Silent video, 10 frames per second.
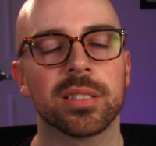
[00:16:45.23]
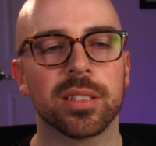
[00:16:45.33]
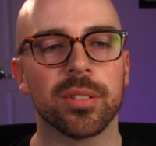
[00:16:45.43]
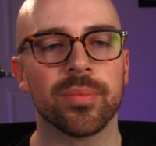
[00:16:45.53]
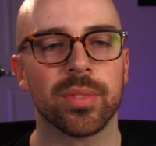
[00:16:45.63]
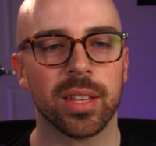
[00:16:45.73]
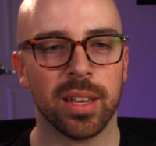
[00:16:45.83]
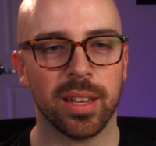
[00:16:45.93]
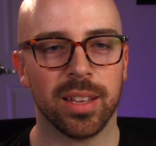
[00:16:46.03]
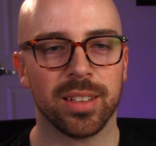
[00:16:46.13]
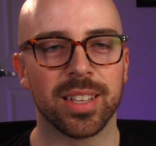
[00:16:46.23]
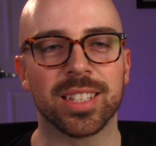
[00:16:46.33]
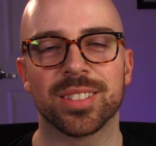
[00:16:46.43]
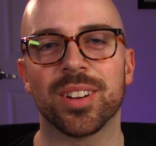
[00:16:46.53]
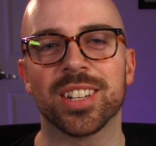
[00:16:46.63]
So
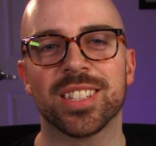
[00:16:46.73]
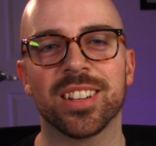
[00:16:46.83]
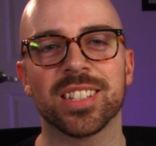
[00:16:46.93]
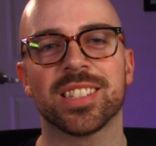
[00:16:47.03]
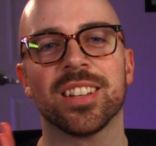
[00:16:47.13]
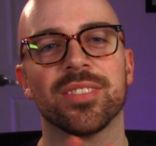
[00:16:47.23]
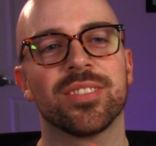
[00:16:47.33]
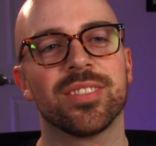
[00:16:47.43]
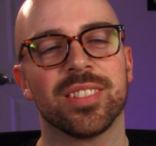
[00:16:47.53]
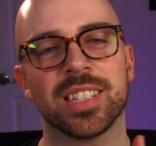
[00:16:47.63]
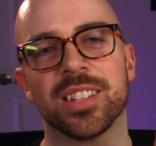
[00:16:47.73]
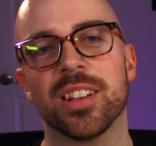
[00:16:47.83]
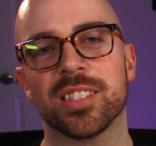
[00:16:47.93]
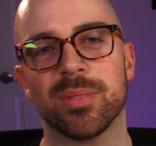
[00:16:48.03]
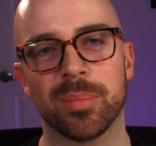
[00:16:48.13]
yes, very exciting stuff. It's an
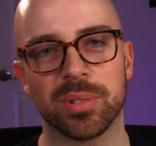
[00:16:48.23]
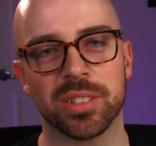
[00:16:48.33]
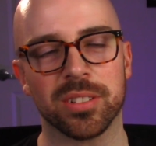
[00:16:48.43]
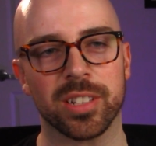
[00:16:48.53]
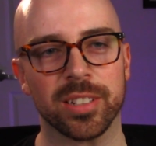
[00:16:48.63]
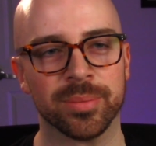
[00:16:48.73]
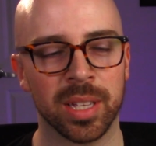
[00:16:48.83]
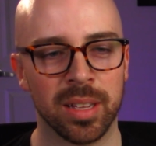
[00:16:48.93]
awesome opportunity.